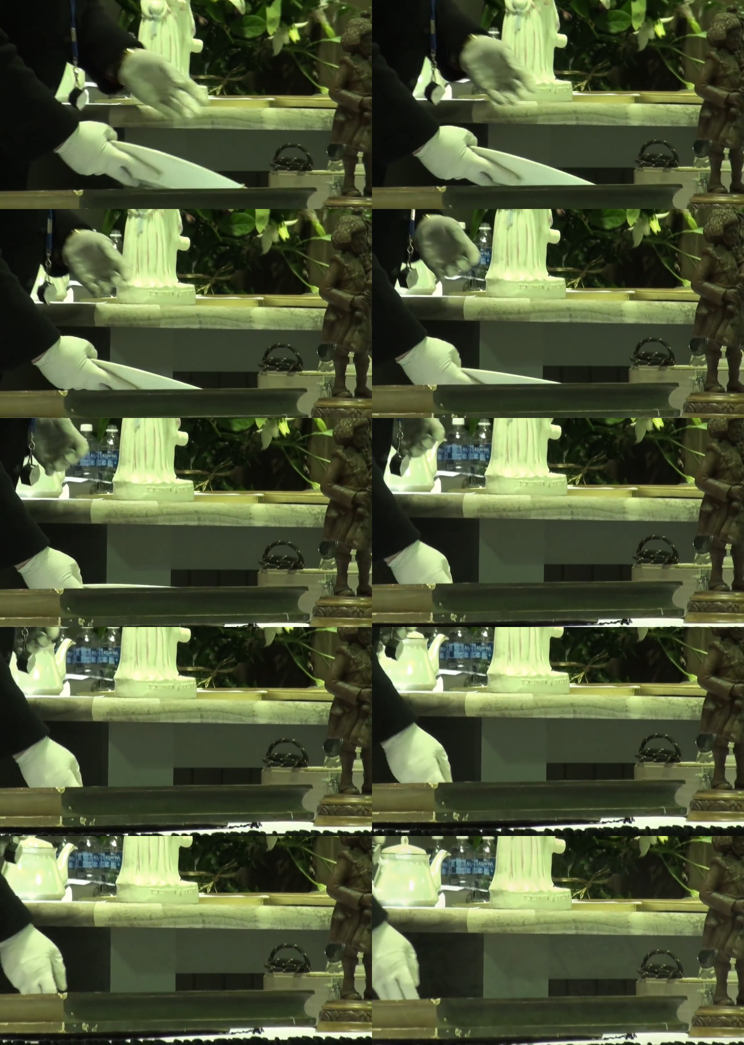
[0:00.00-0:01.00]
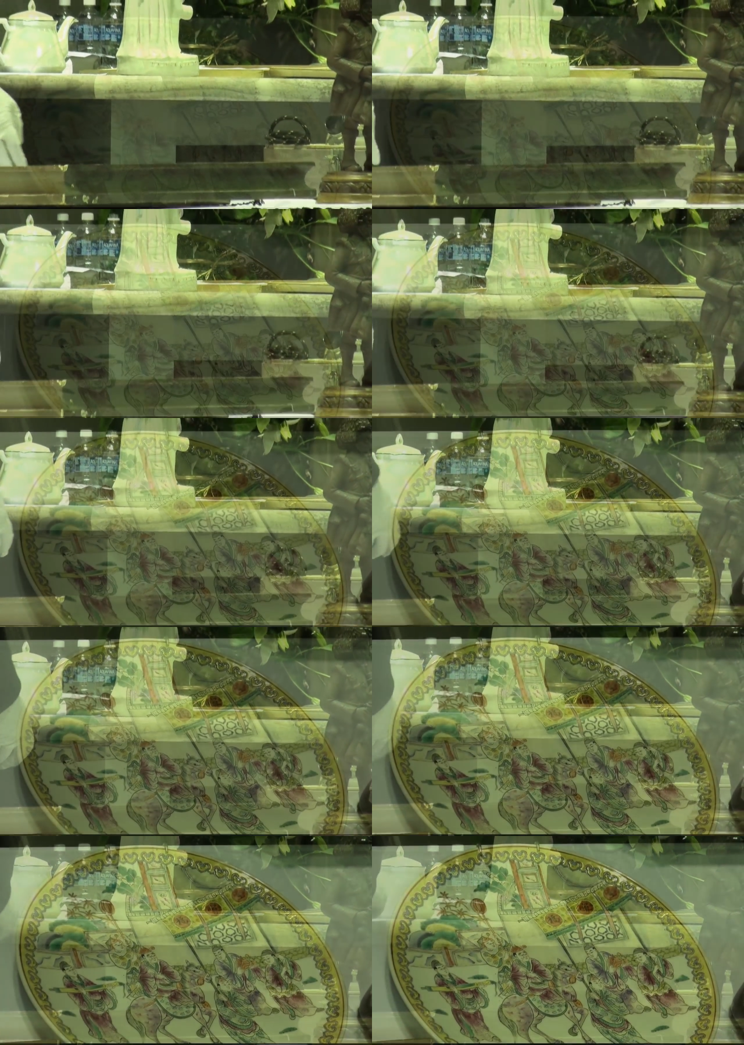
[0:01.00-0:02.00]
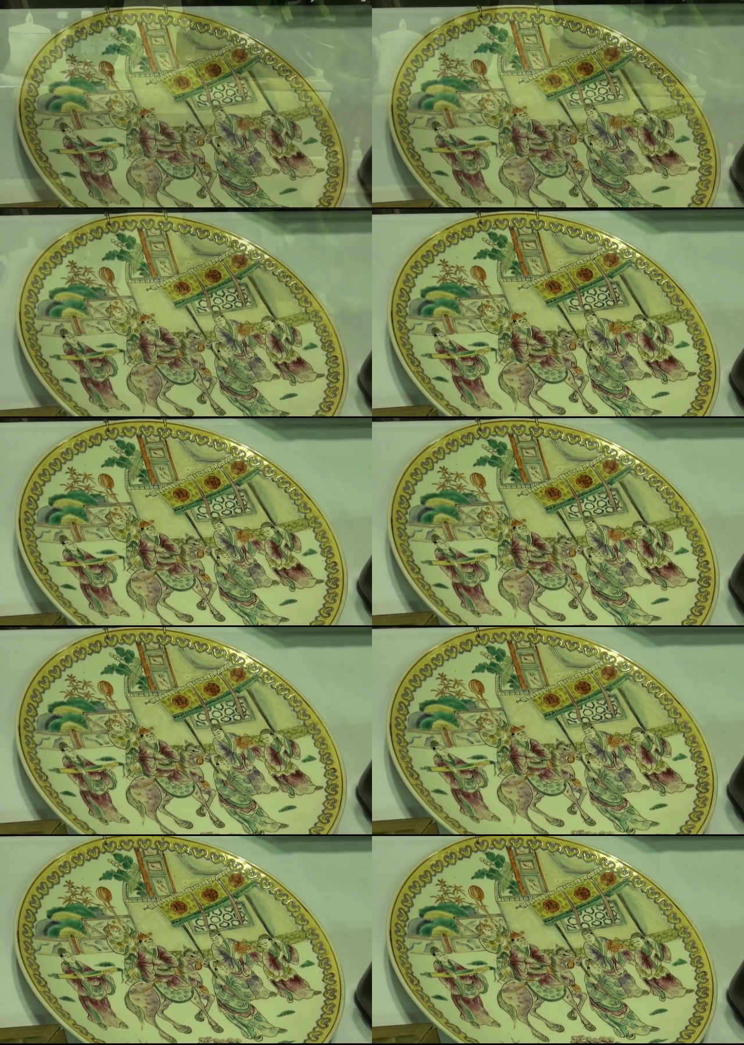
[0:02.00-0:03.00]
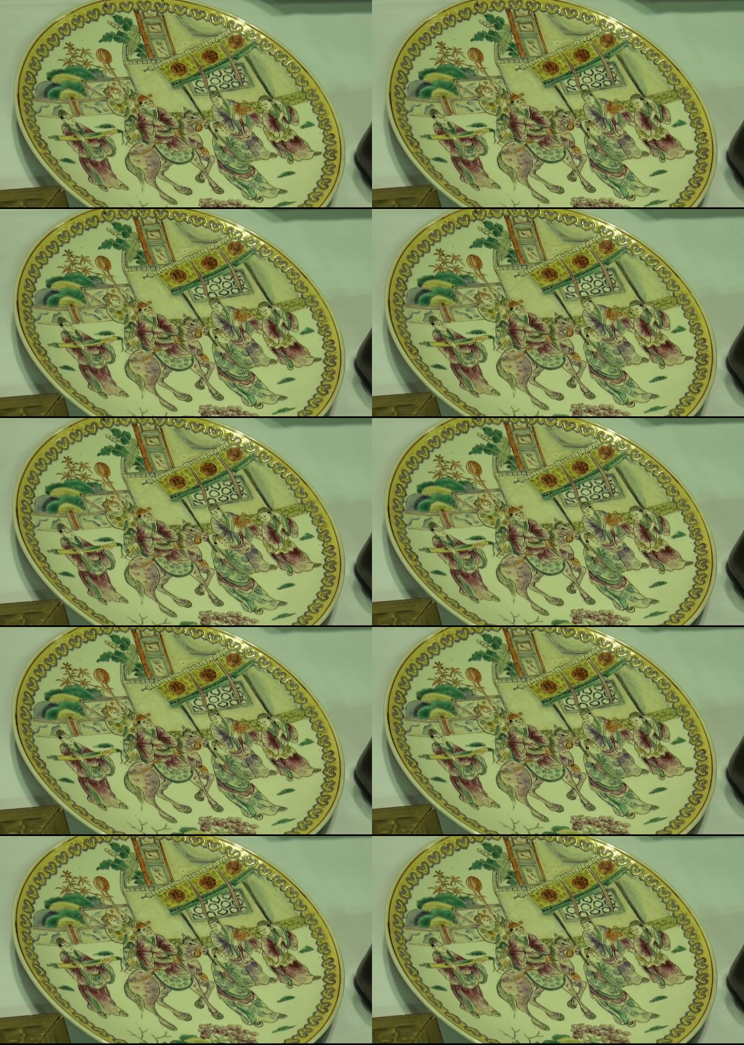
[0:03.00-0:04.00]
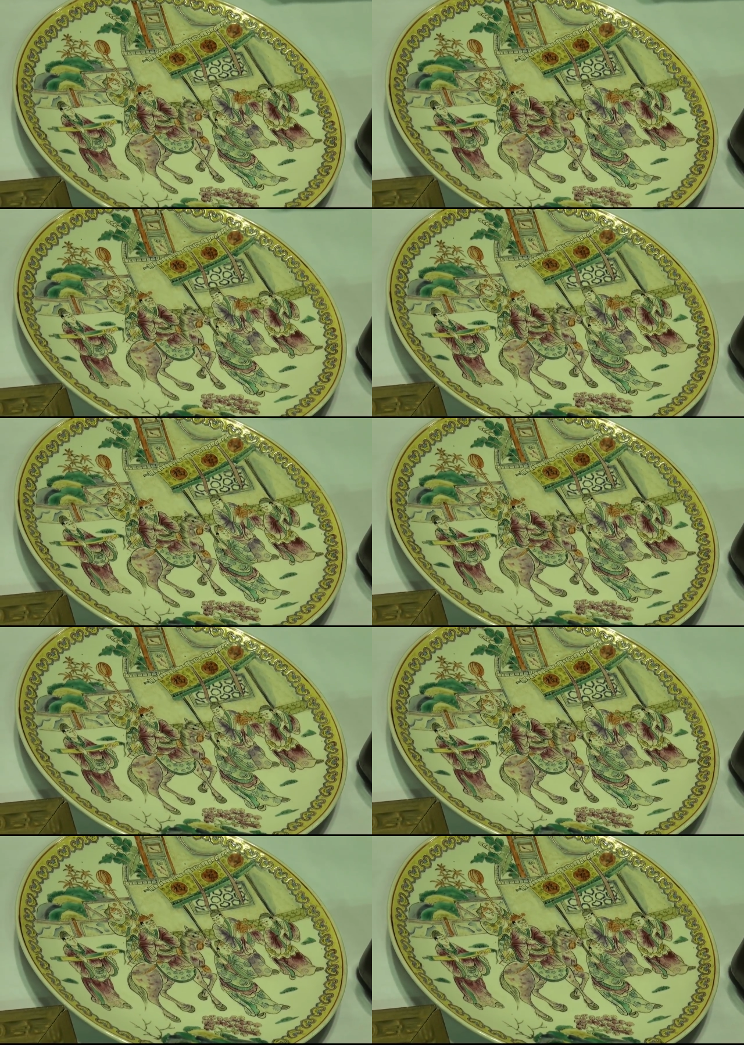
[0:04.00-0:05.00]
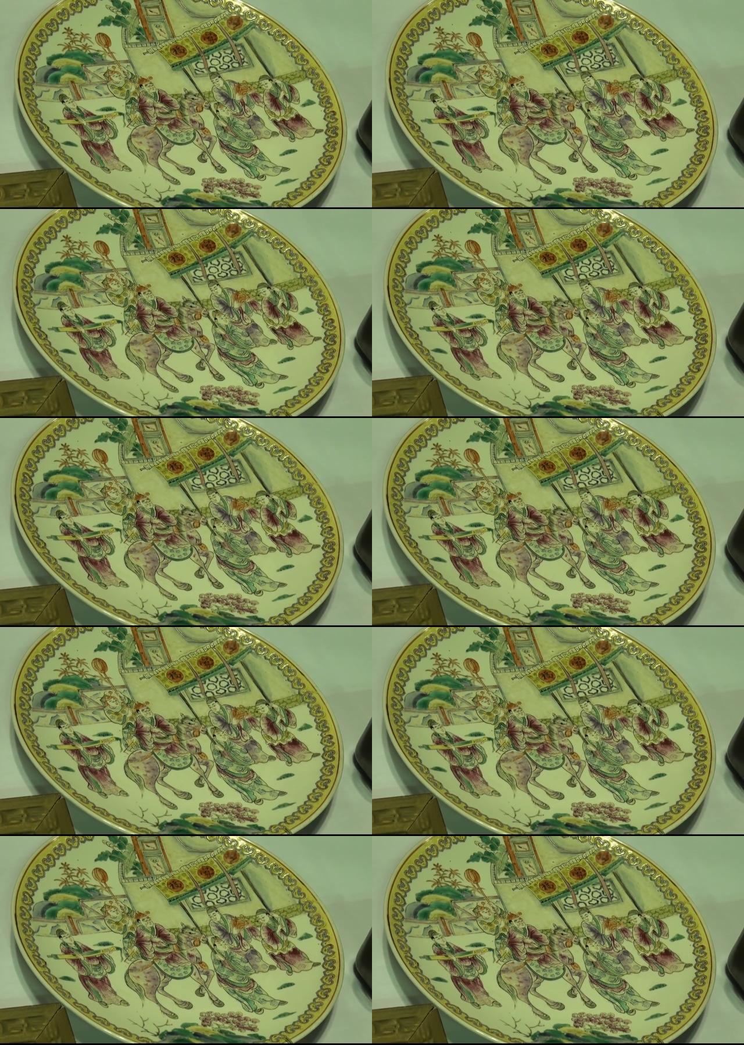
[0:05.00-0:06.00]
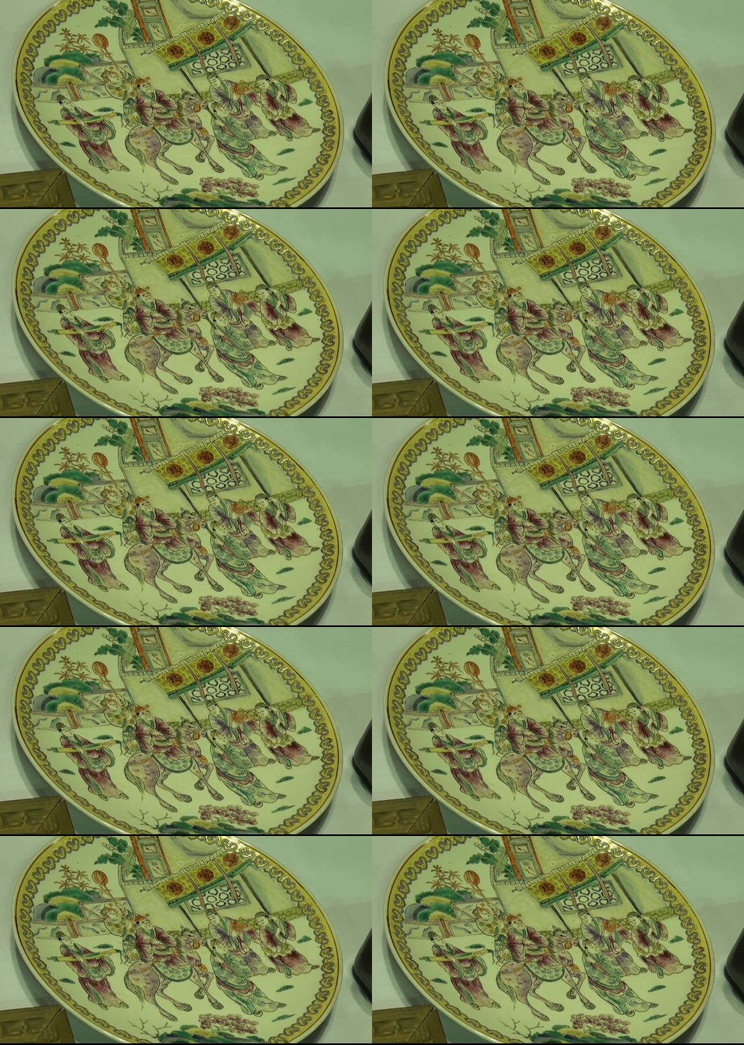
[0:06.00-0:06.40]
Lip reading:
[unreadable: no face in view]